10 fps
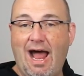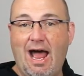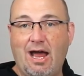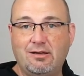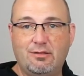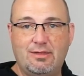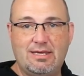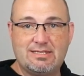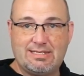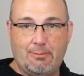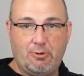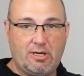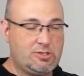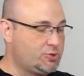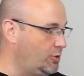on the
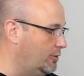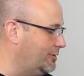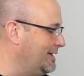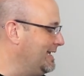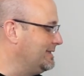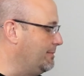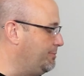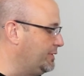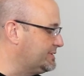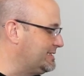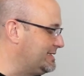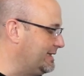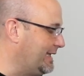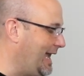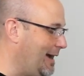separate controller than built into
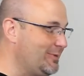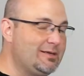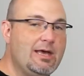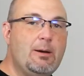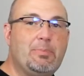the cabinet,